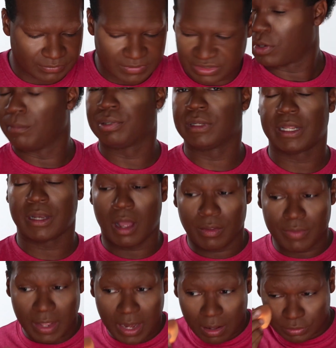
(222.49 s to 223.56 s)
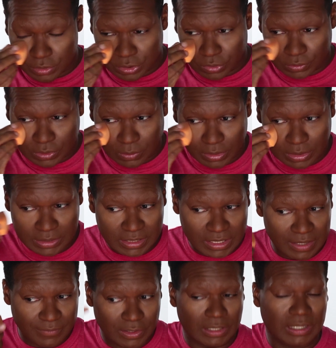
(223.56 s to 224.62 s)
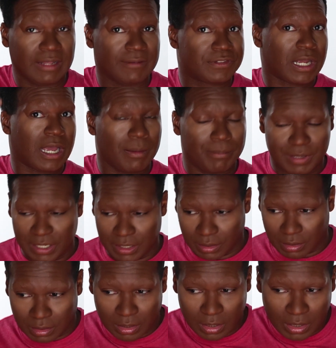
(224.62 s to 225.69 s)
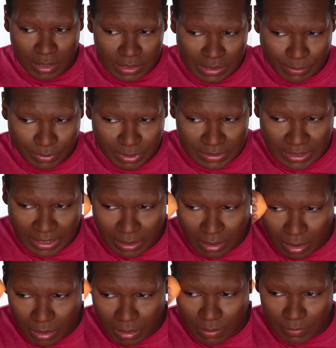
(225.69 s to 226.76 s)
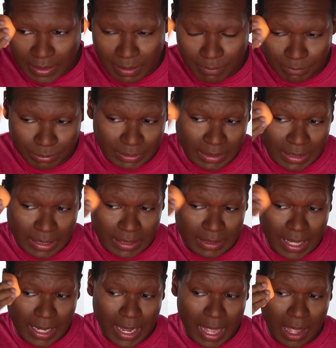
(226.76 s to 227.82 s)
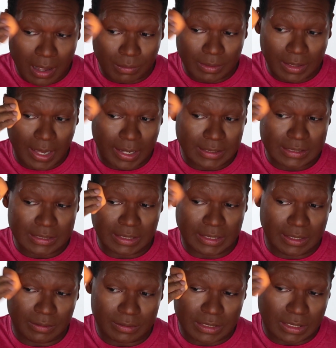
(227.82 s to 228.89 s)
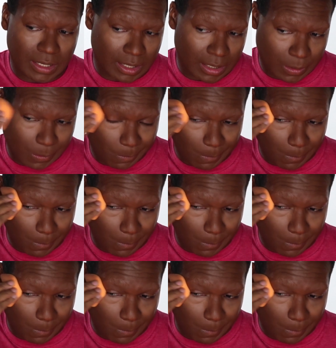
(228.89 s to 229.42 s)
I'm going to blend all that out too so it doesn't even lift up here. So I'm going to take all that and blend that out nicely here today.